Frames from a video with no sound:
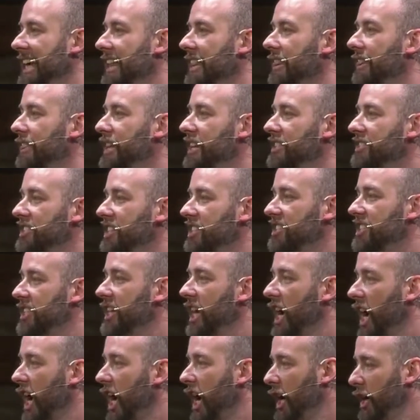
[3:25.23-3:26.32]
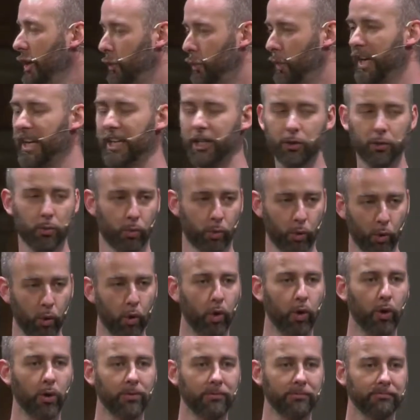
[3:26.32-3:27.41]
This is an unwritten
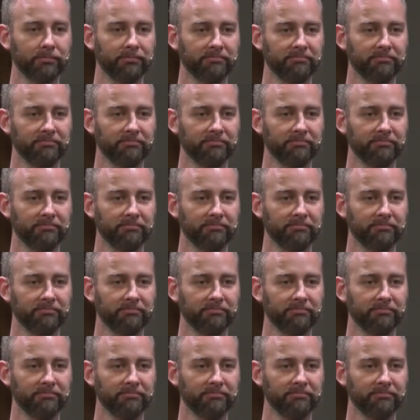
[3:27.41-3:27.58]
rule.